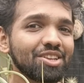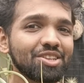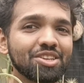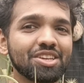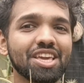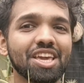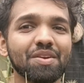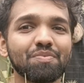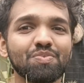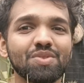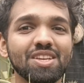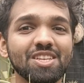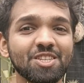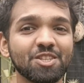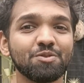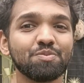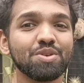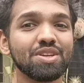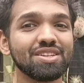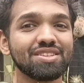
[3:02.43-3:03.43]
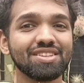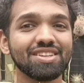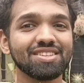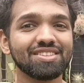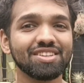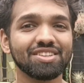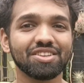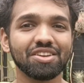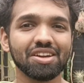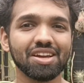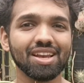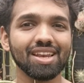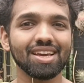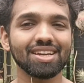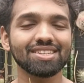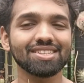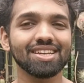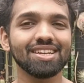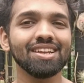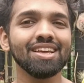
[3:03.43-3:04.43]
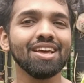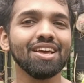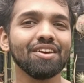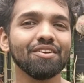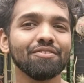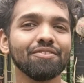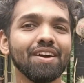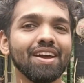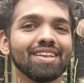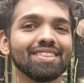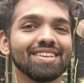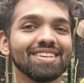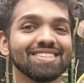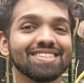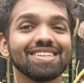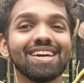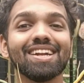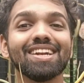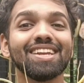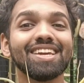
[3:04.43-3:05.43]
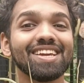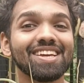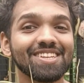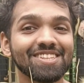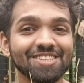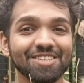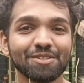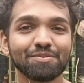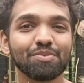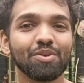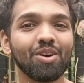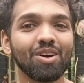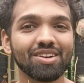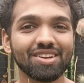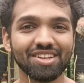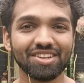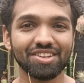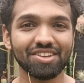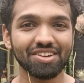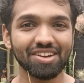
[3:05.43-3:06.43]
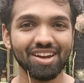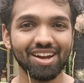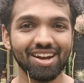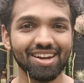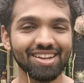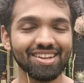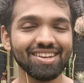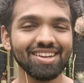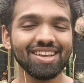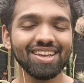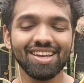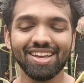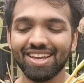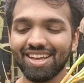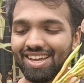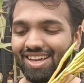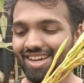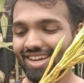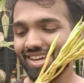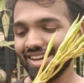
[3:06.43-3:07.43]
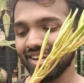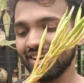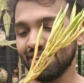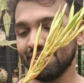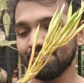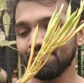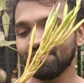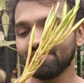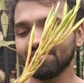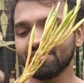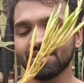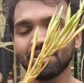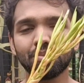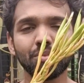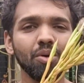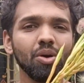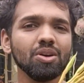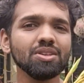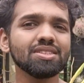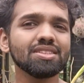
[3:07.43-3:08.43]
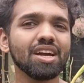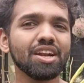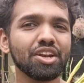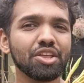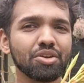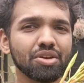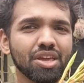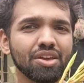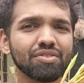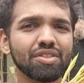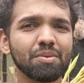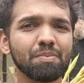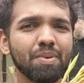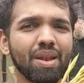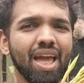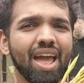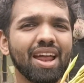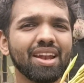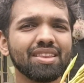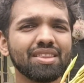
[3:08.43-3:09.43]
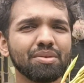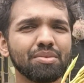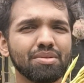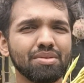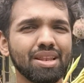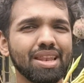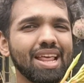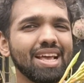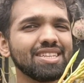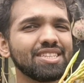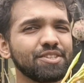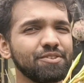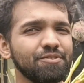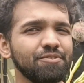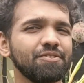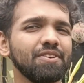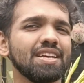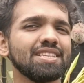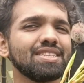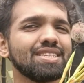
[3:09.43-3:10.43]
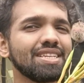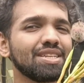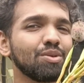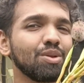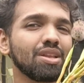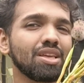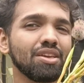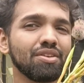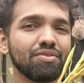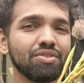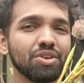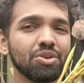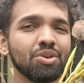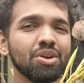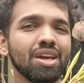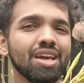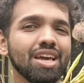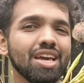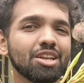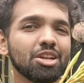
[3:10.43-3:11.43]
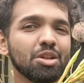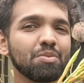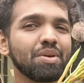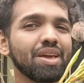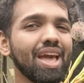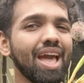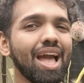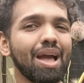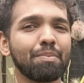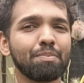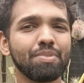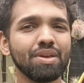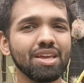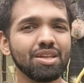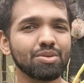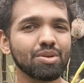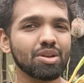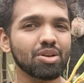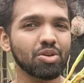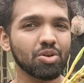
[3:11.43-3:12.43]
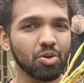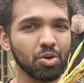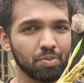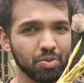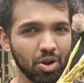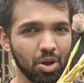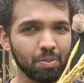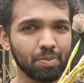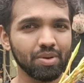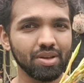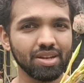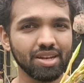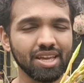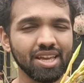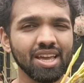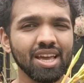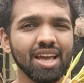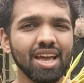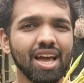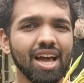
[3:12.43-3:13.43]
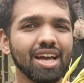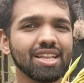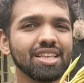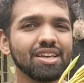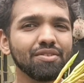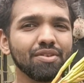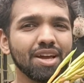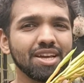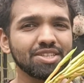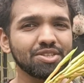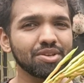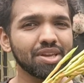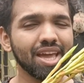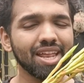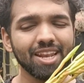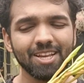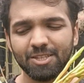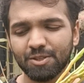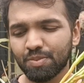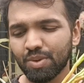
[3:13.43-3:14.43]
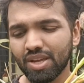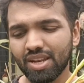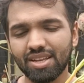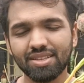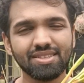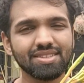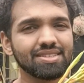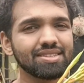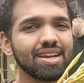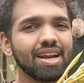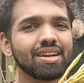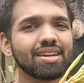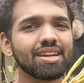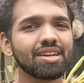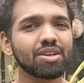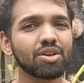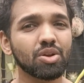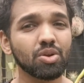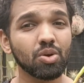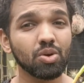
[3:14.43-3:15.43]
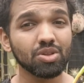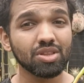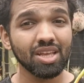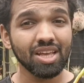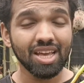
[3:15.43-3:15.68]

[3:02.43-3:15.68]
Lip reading: to keep this species in your collection, find the sunniest spot in your garden. The more sun you give the plant, the less fuss it will give you. It will be happy, it will grow properly. Otherwise, you can experience stunted growth.